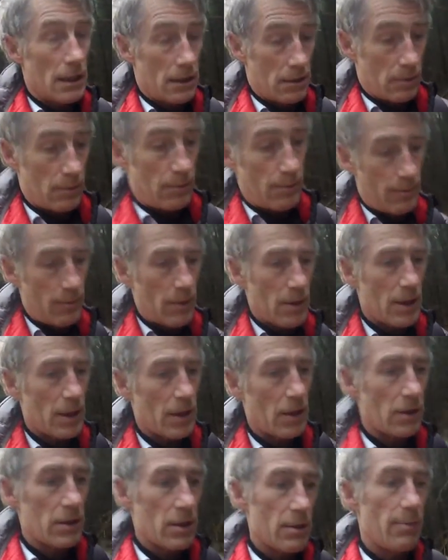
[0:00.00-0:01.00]
I must
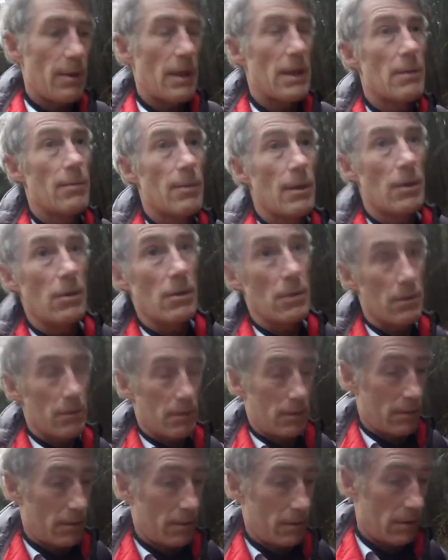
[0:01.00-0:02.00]
have gone to bed about
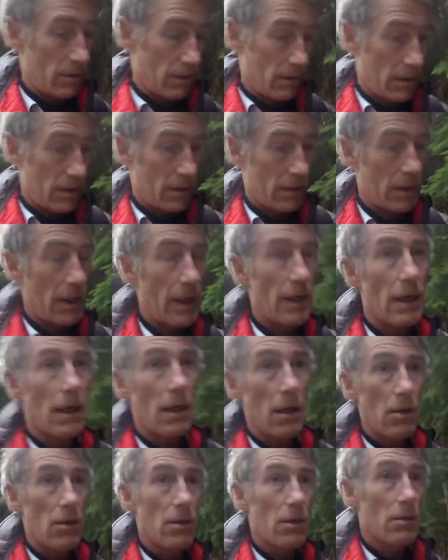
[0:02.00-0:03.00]
10
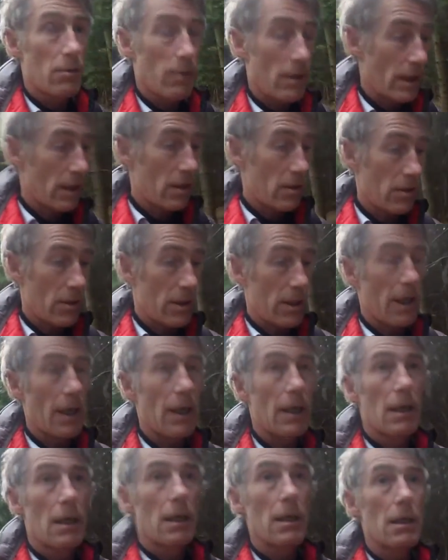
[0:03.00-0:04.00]
o'clock when it got
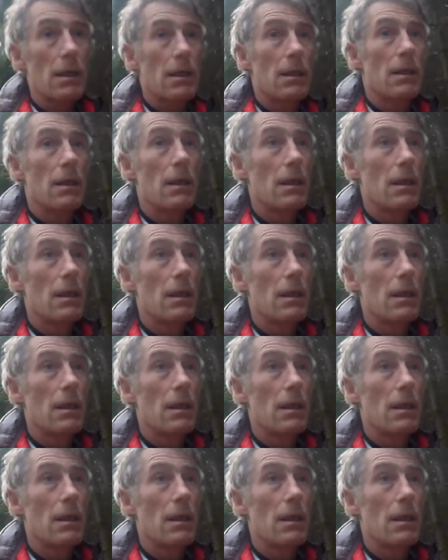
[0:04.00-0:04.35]
dark.